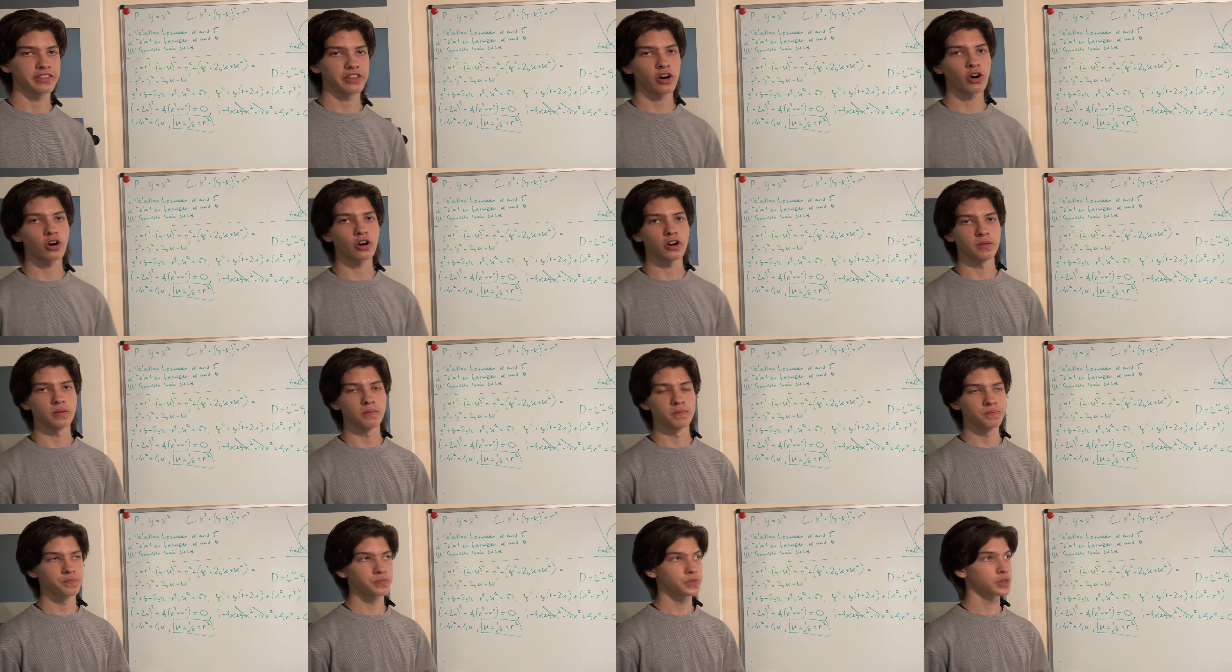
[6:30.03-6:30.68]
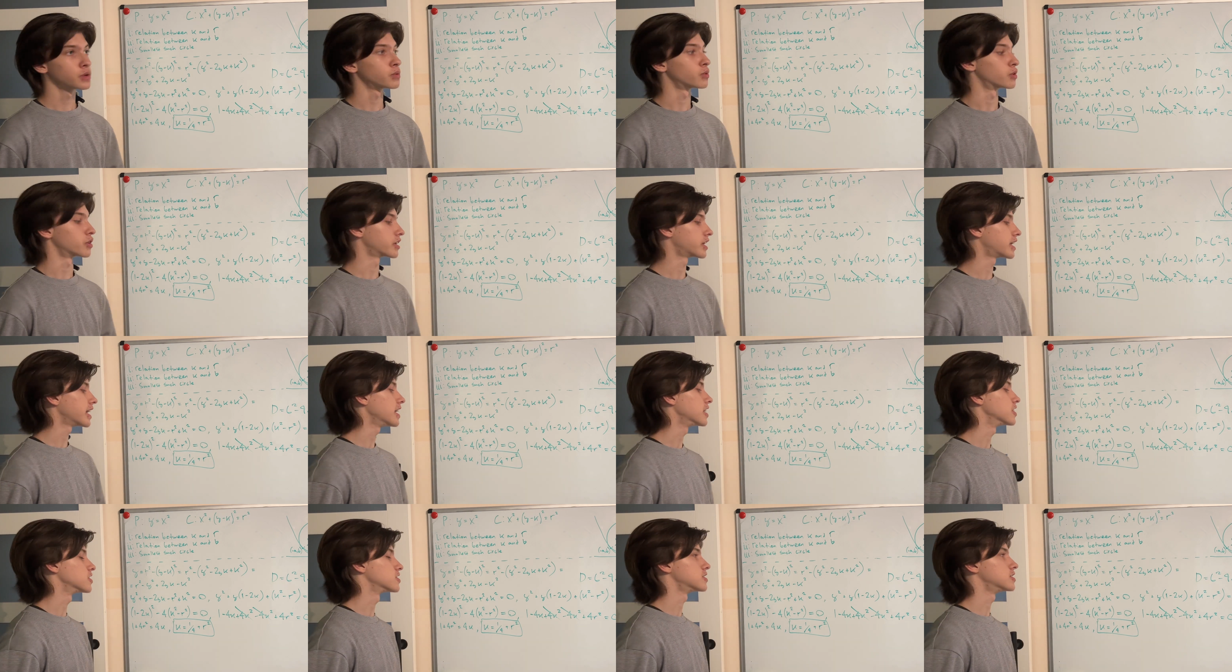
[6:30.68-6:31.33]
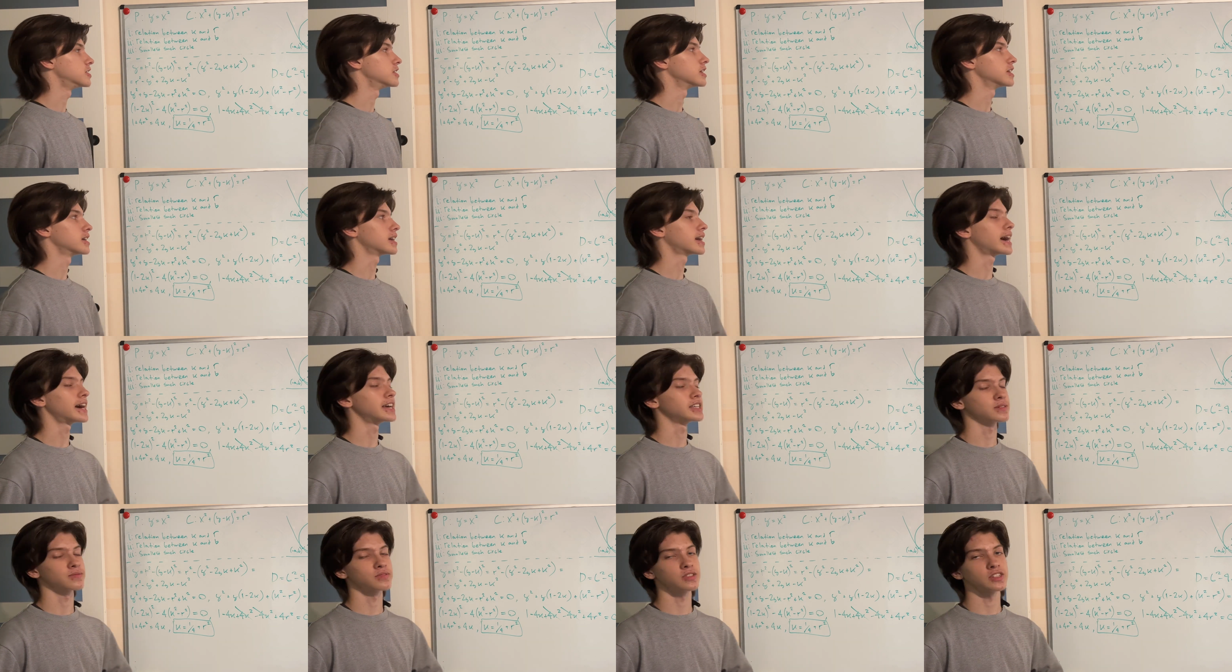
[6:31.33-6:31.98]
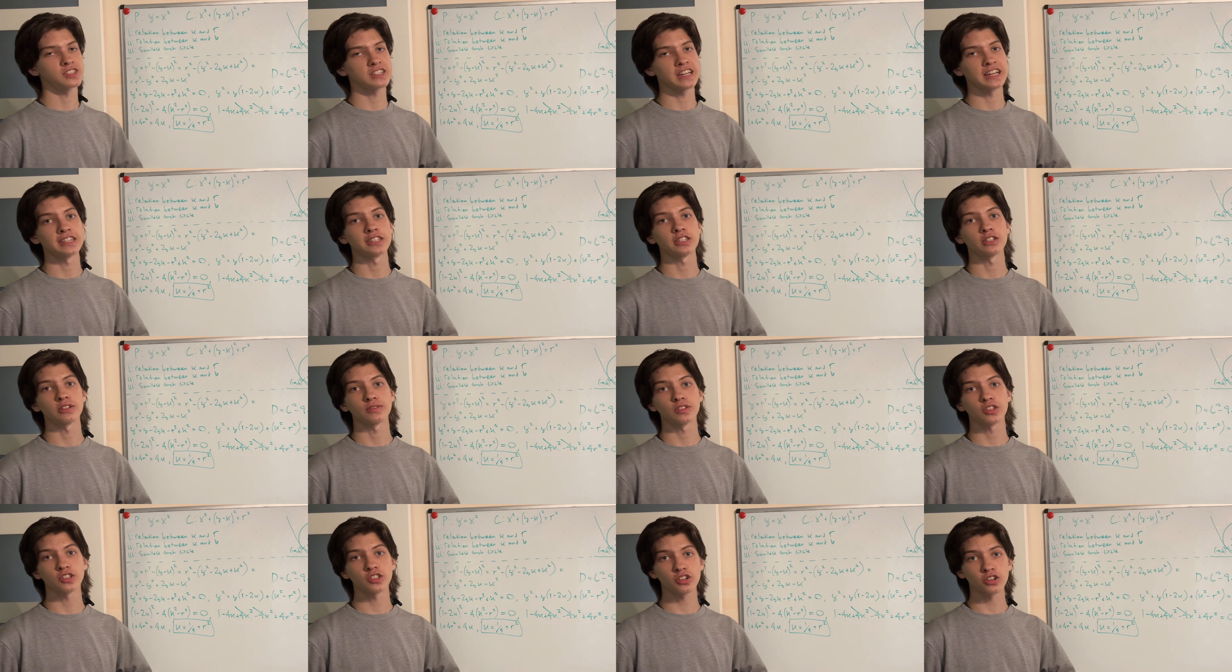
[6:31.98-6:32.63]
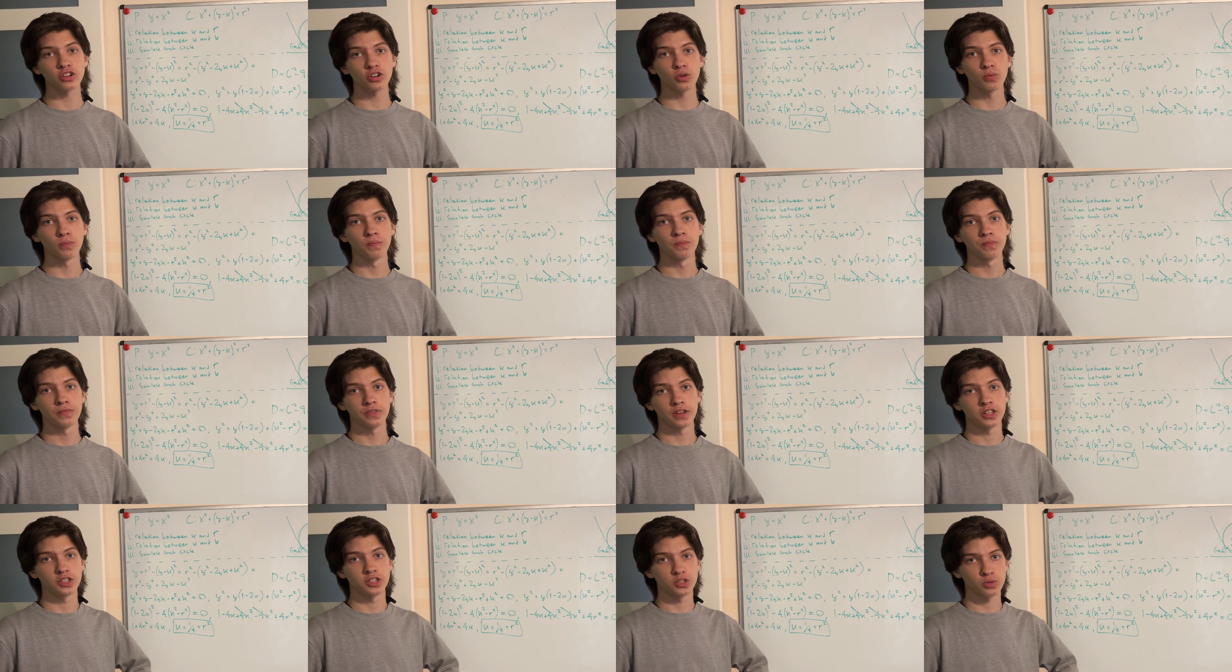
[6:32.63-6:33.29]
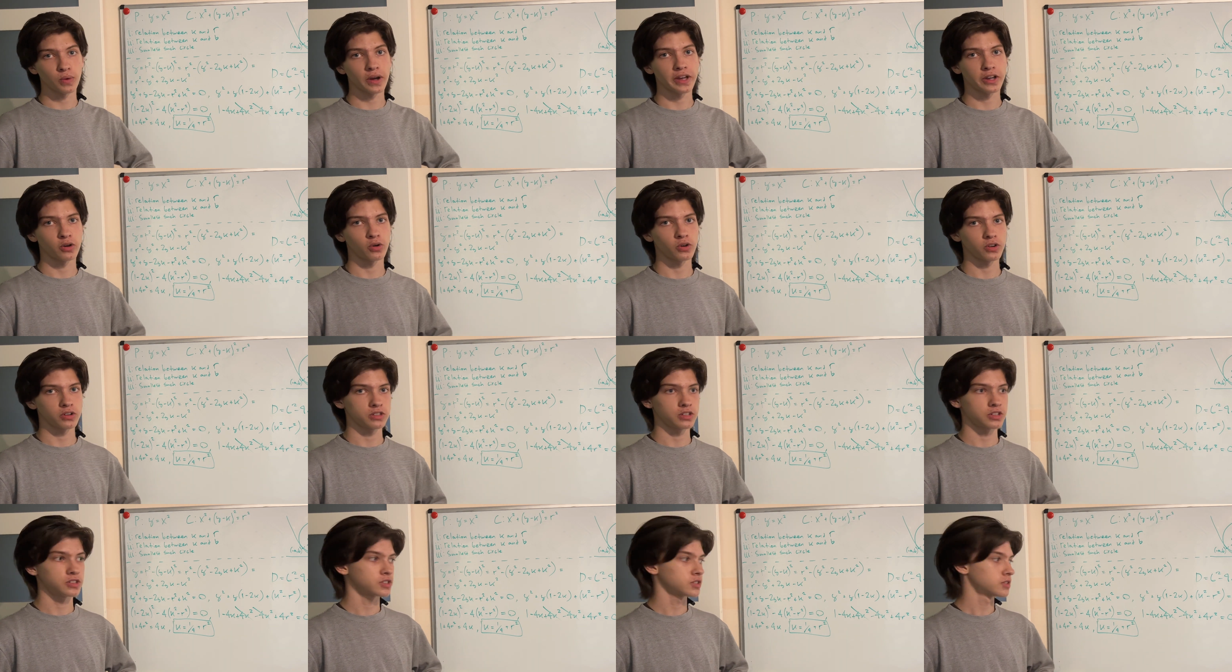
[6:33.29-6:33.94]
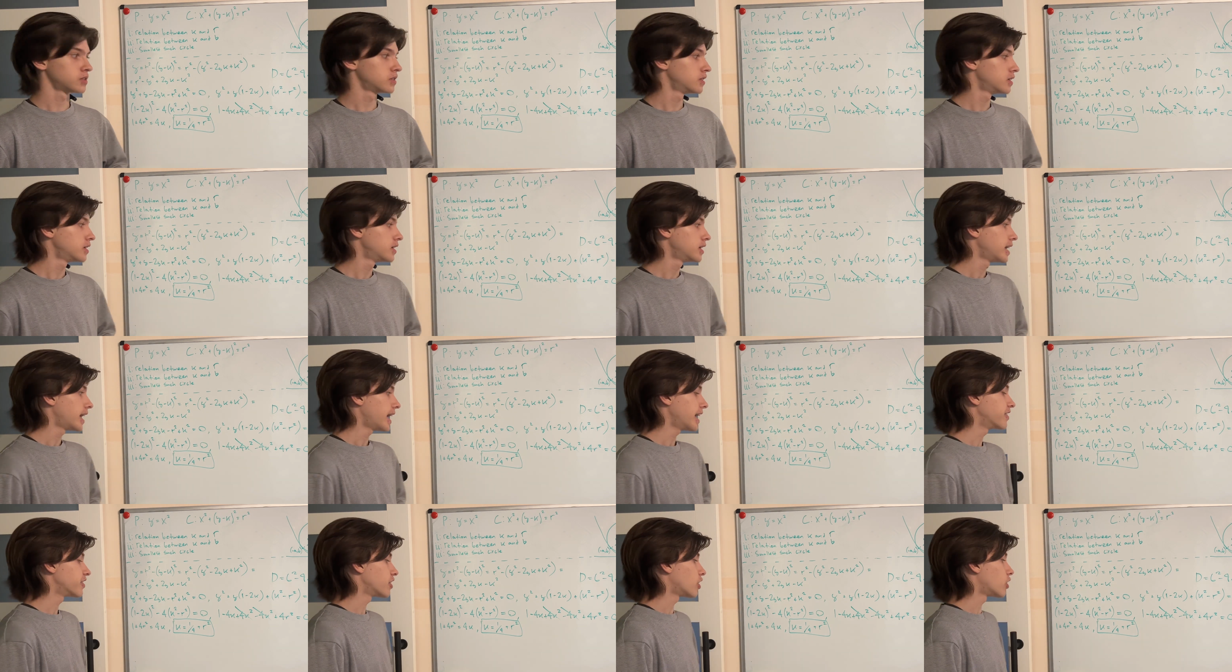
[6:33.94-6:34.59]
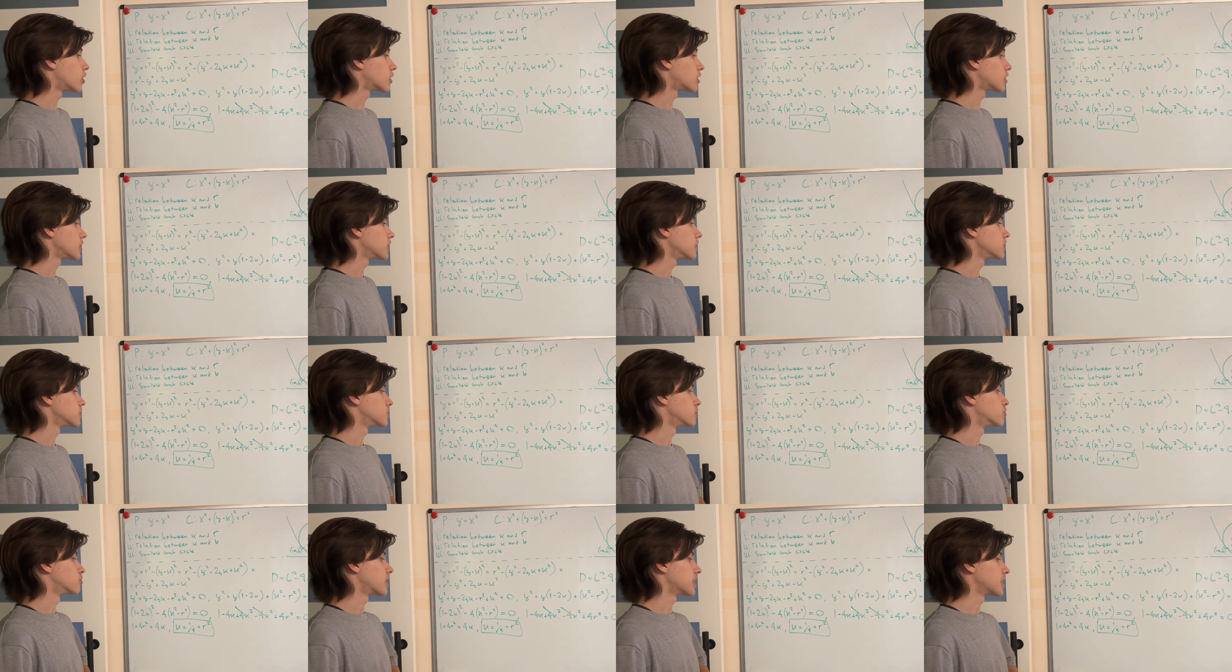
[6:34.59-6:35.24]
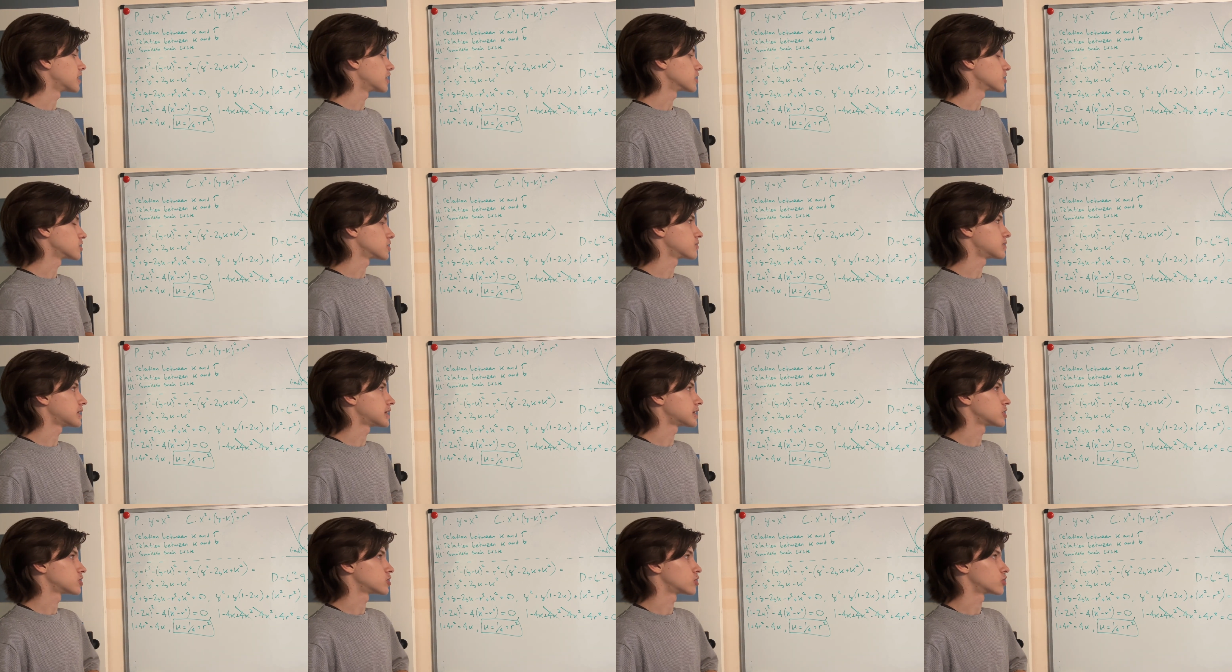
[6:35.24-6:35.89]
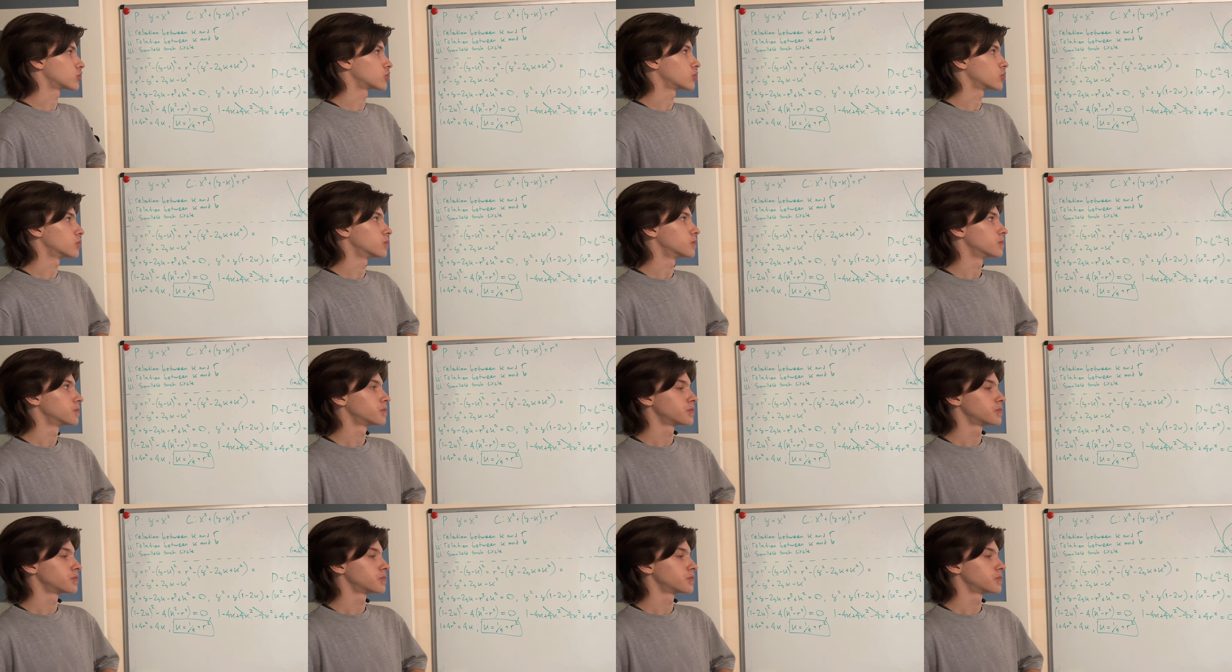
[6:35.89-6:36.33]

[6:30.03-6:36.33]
and r, where k is the height of the center of the circle, its y-coordinate, and r is the radius of that circle.